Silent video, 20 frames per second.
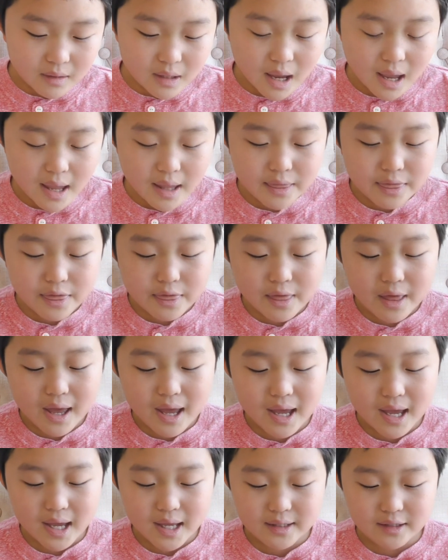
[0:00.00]
And
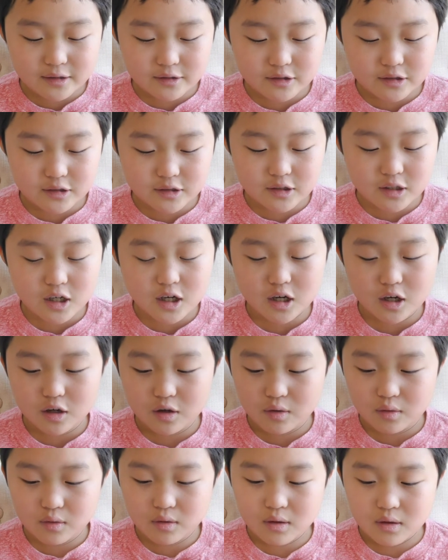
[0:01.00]
then,
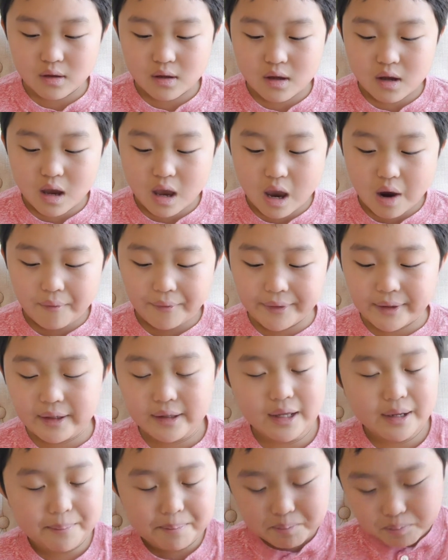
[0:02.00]
so when it
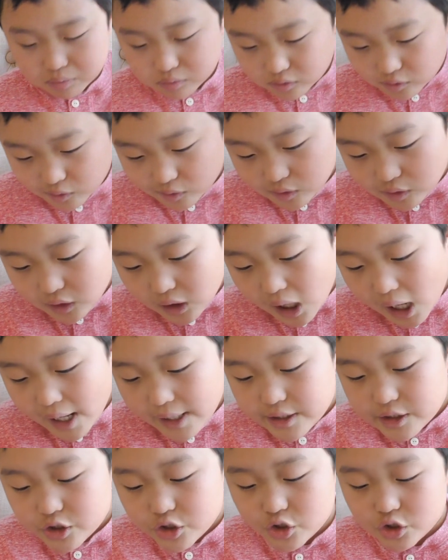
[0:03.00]
like
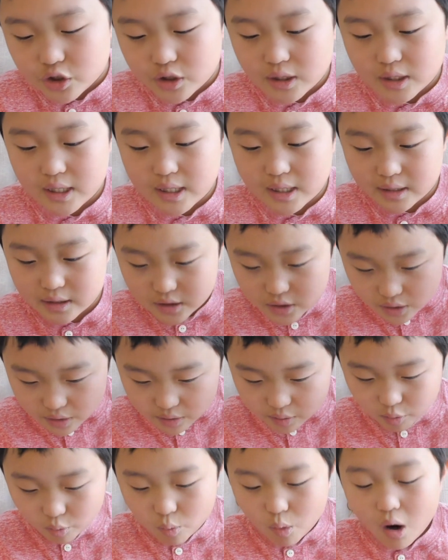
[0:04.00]
plunged into
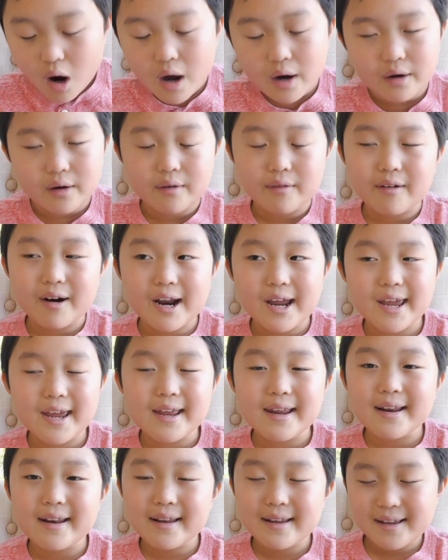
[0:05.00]
the water,
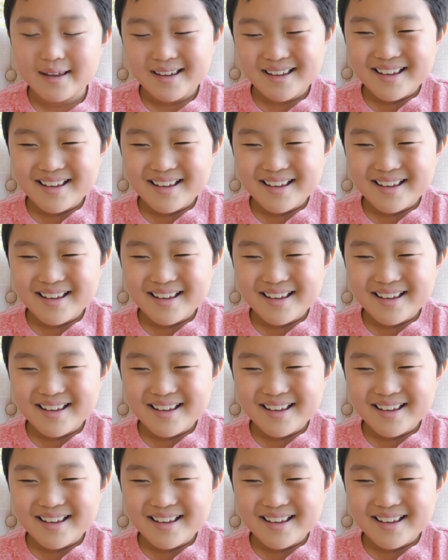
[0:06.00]
right?